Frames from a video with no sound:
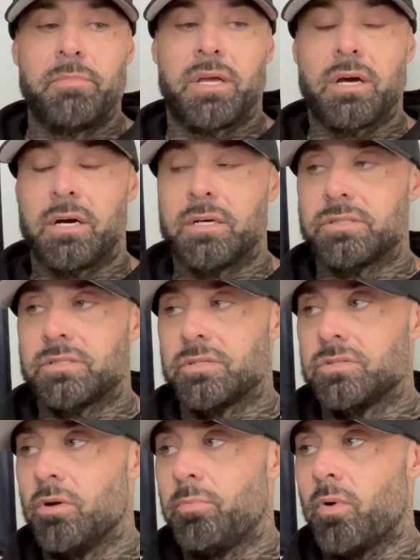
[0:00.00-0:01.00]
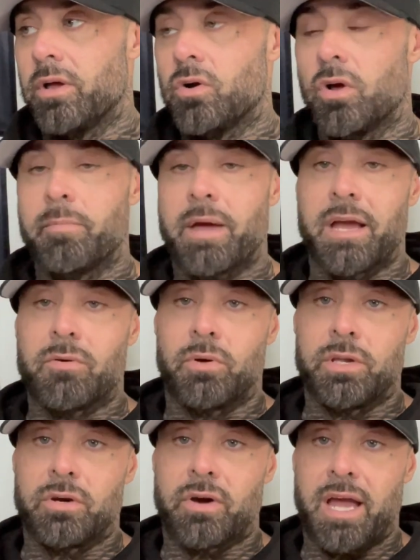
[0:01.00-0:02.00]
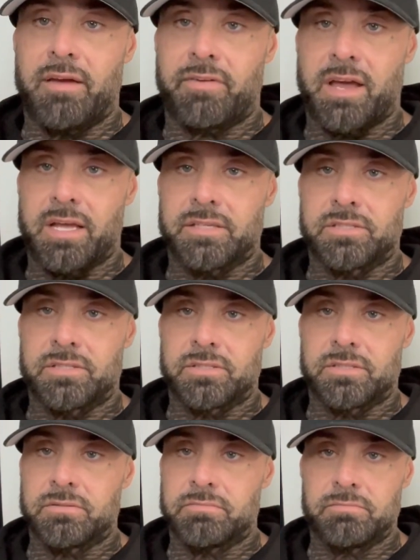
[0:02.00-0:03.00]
because there's no point going back when you're half-ass.